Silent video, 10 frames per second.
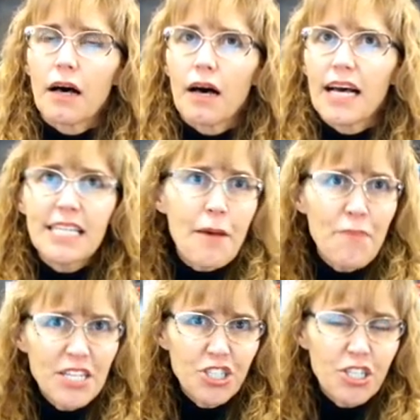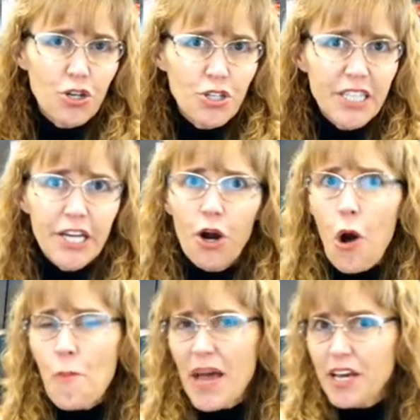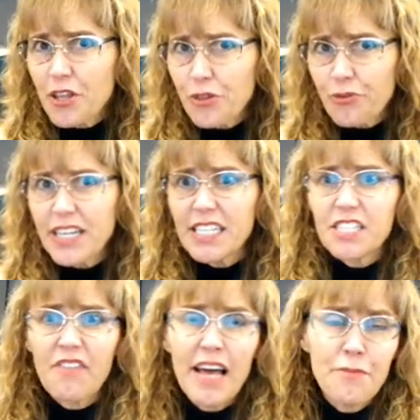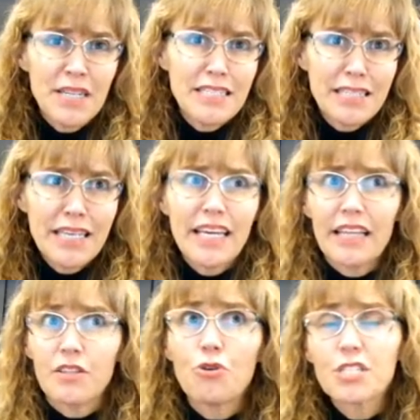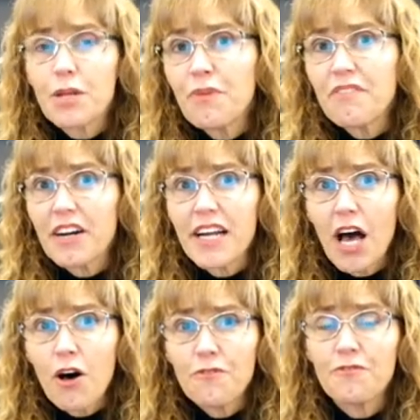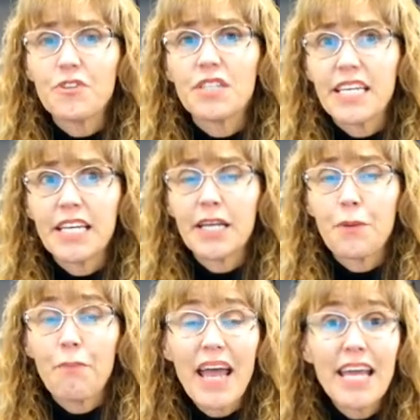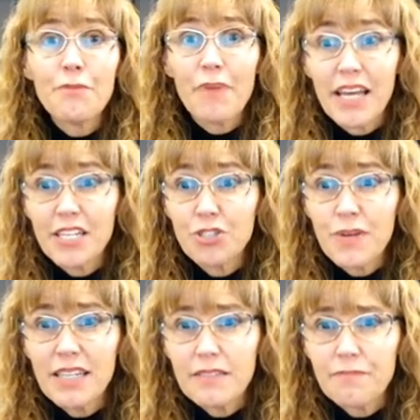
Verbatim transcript: As I mentioned earlier, omega threes, vitamin D, those can be very helpful in pain management.